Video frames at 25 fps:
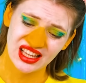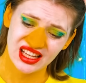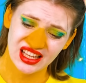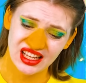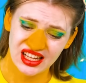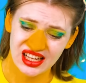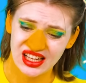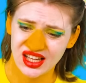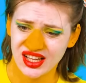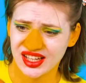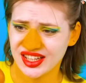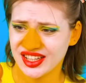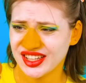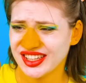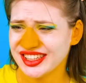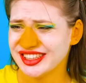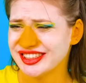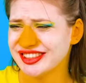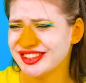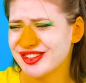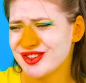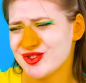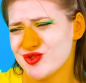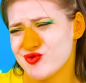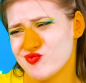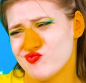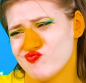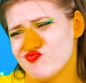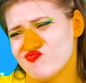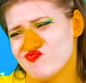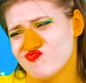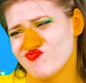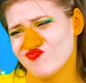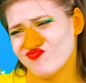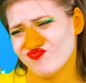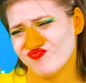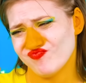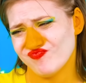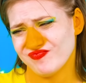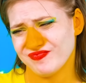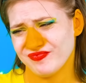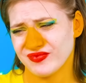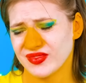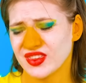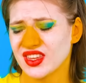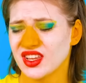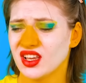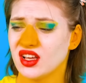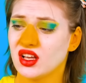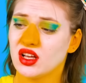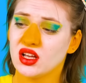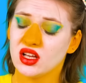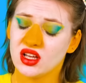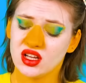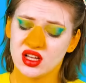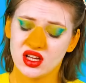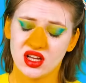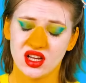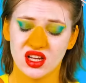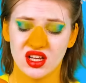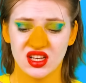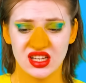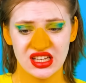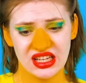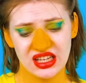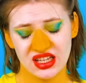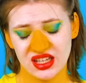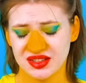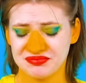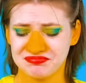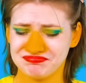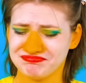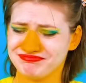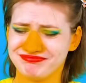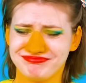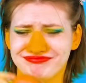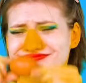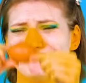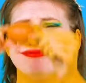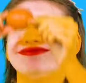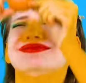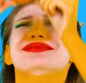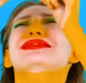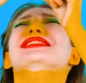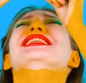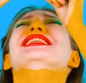no way. I'll manage somehow. Although this